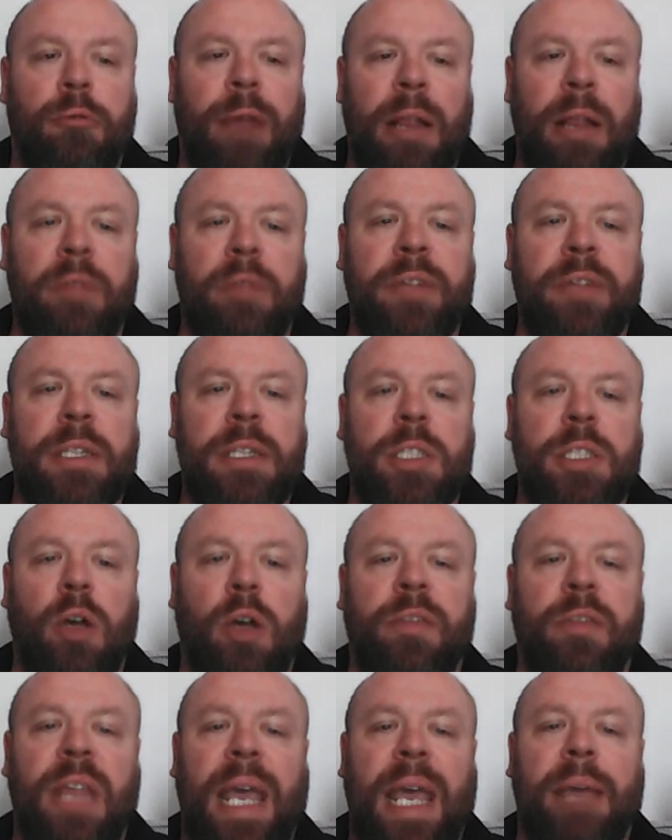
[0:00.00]
relevance
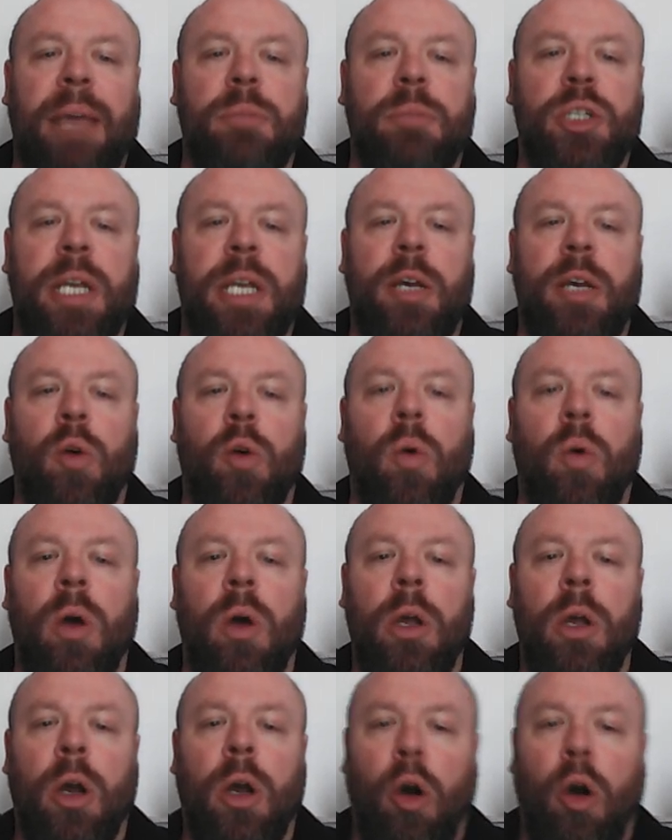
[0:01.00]
of the MJO,